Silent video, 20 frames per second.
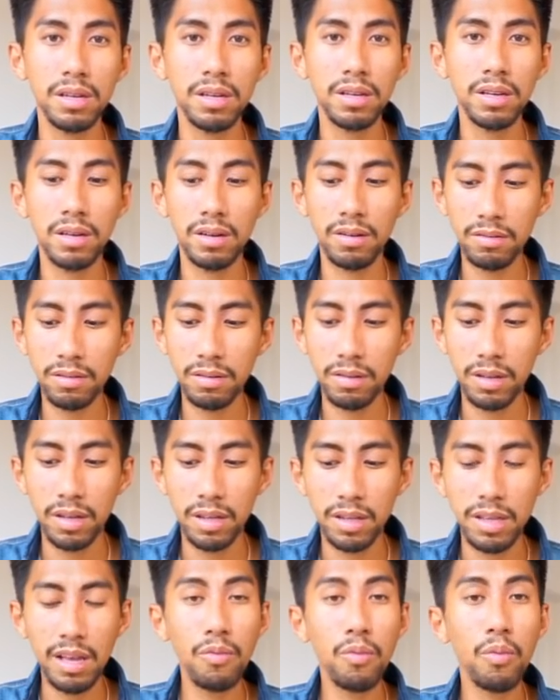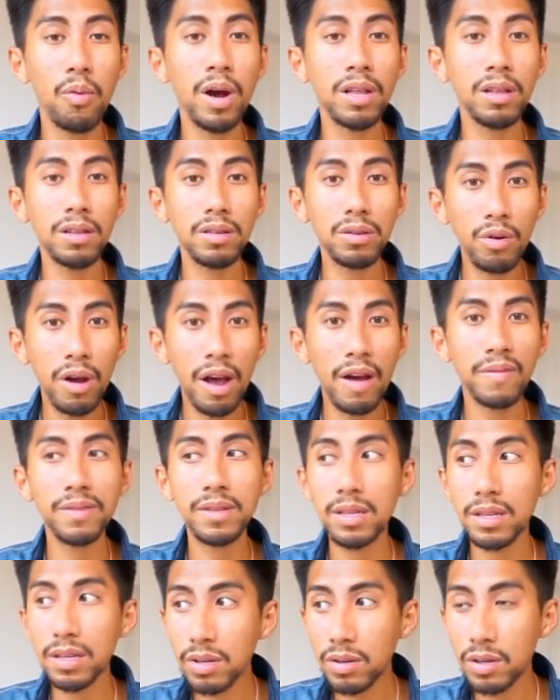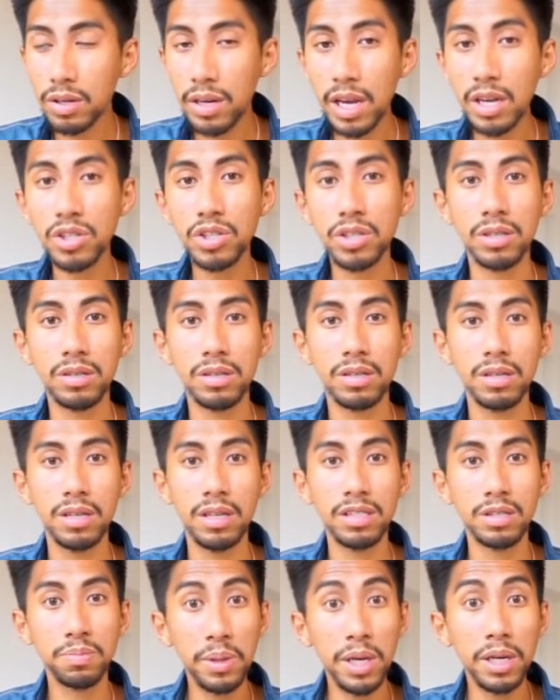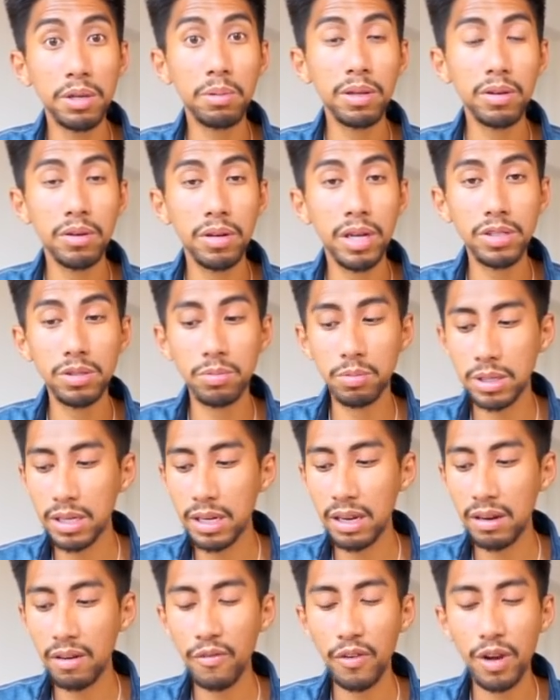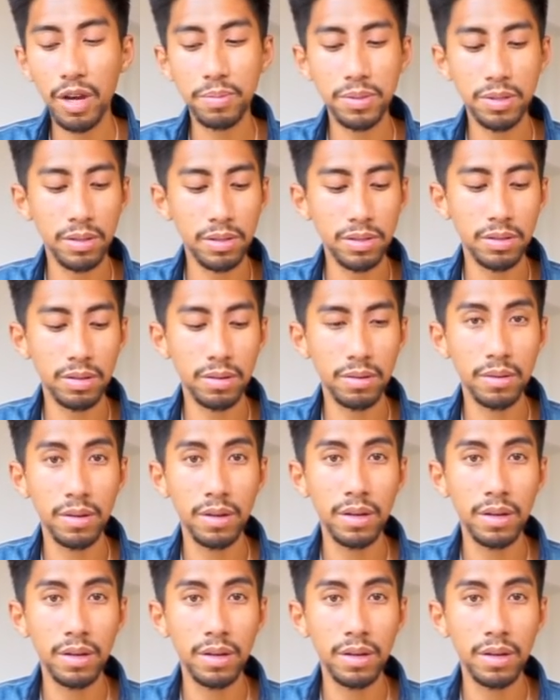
You know, they want to have connection, a spiritual connection with the Knight of Cups also.